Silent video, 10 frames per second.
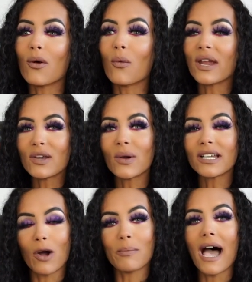we're not
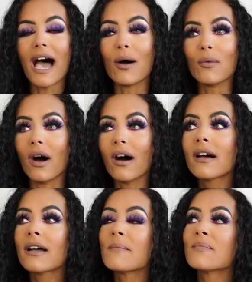in our power
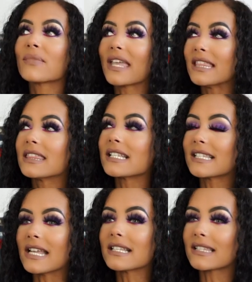in the
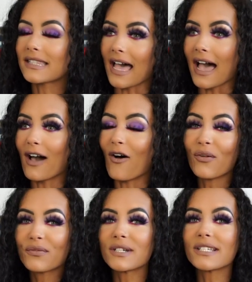sense that
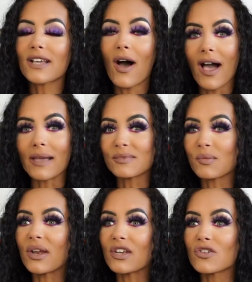
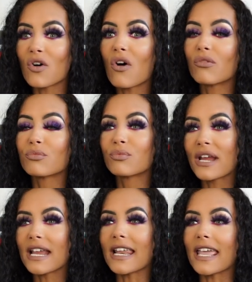oftentimes we're not
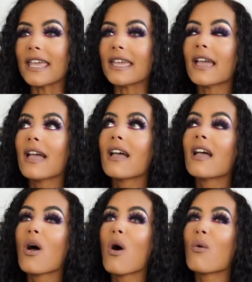really
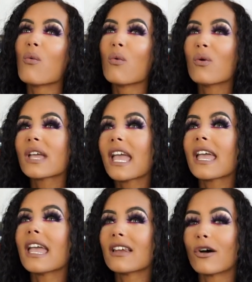
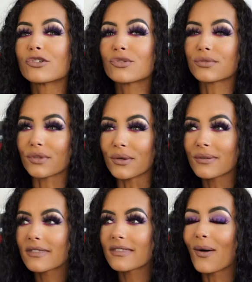walking in our
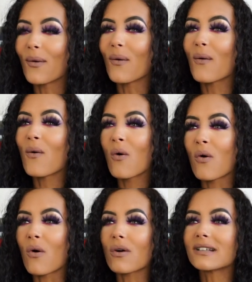truth
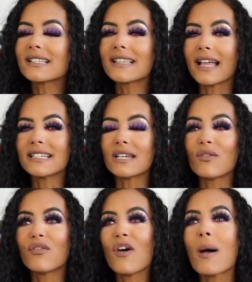or standing
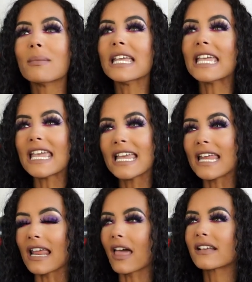firmly in
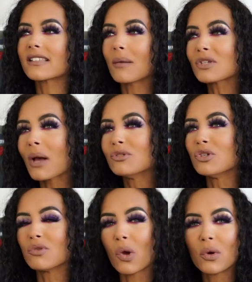it. Like sometimes
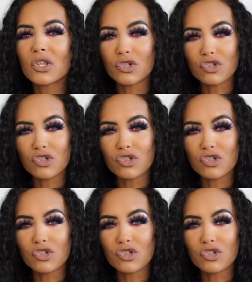you know what your